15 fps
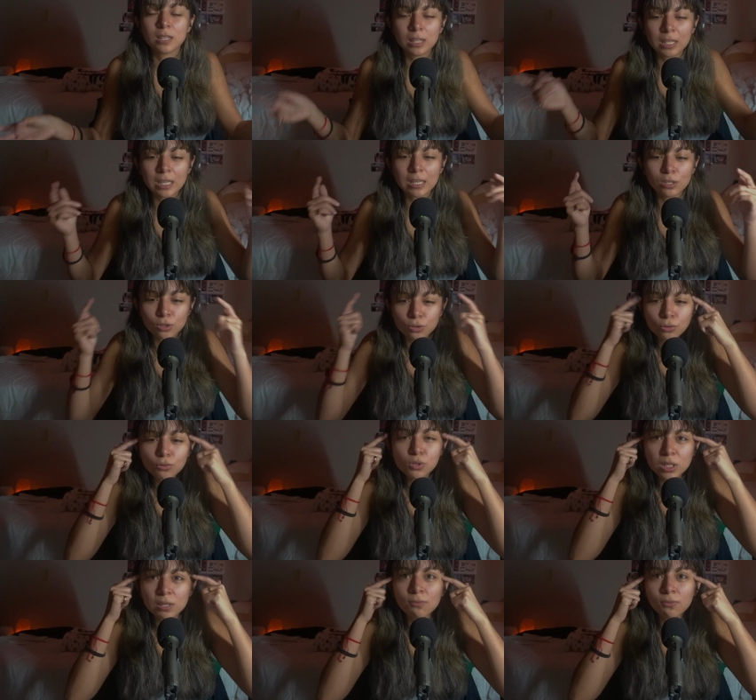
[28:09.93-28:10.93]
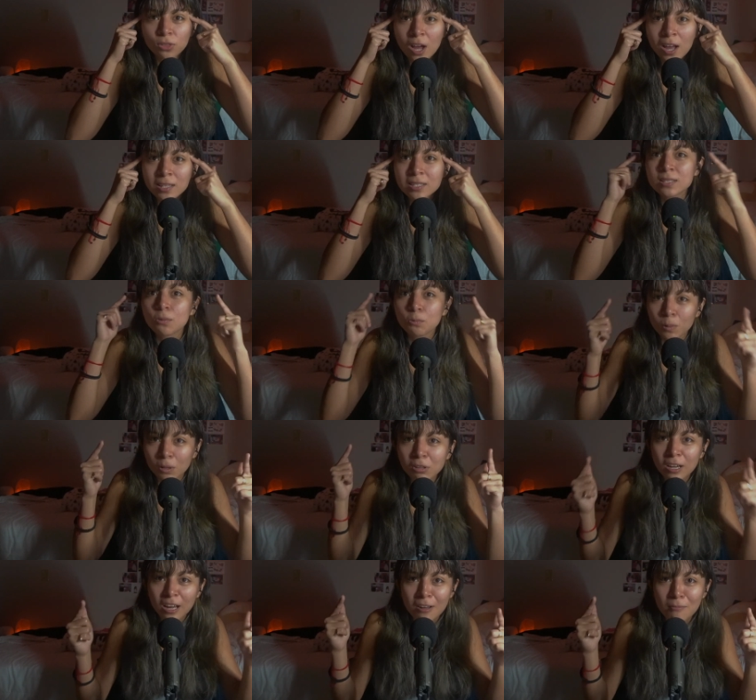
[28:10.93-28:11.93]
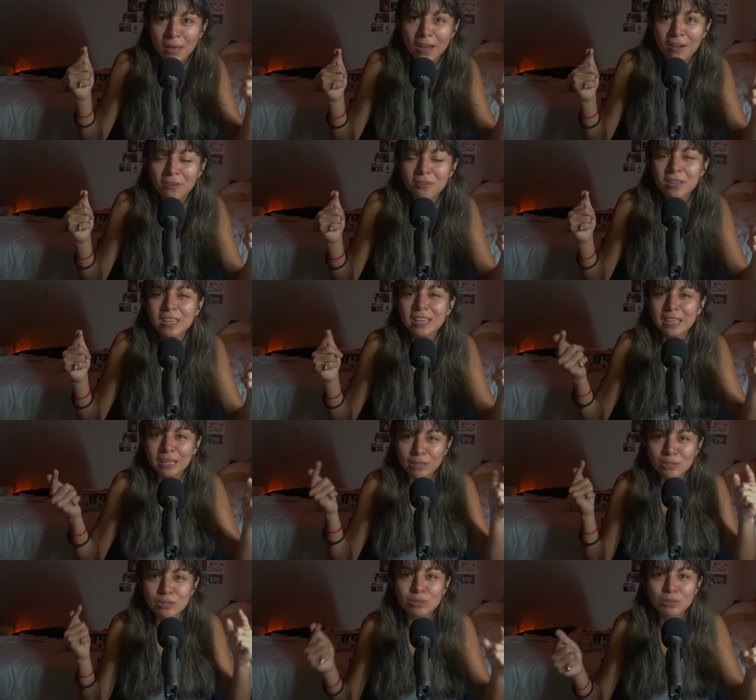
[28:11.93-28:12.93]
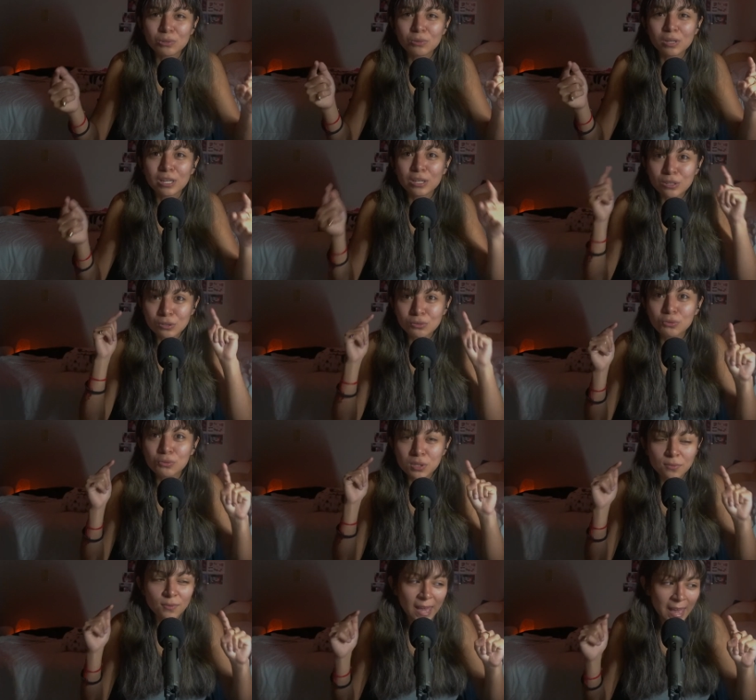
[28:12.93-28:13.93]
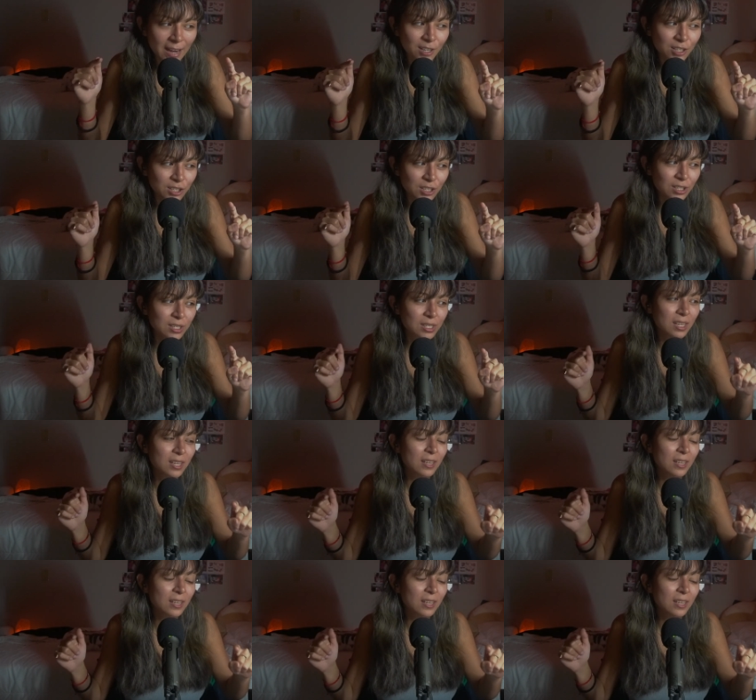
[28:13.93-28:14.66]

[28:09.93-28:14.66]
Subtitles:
The intrusive thoughts will come out into intrusive actions.